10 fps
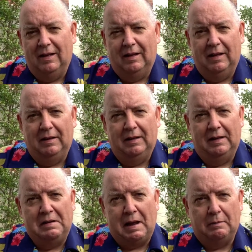
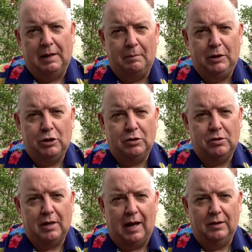let me
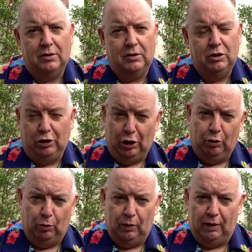just ask
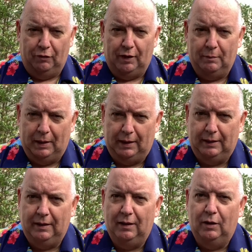you, if I
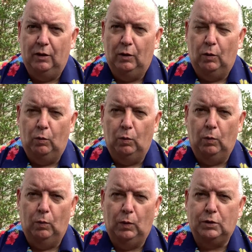may,
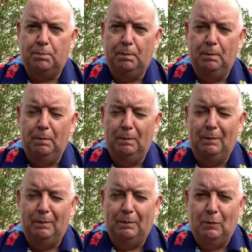
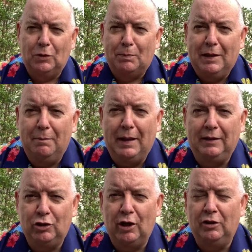what's been the main
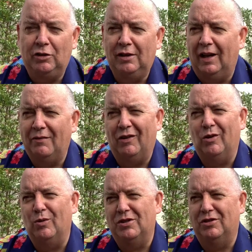change in life? Of
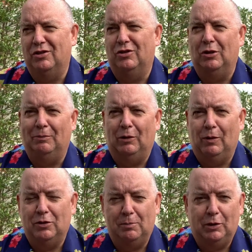course it's a stupid
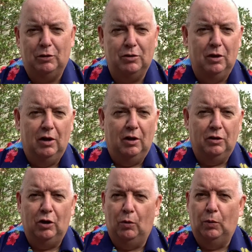question because, you
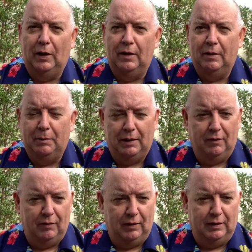know, we're in the middle
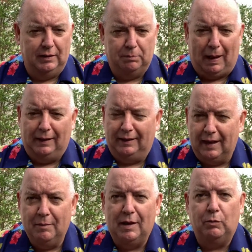of this
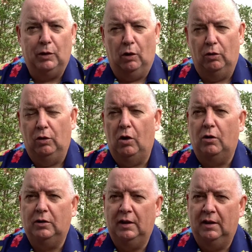pandemic, we've got
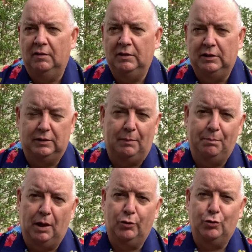lockdown, there's some
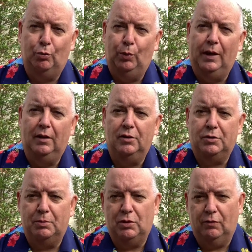parts of Wales
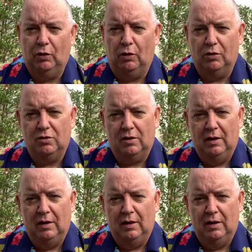which have got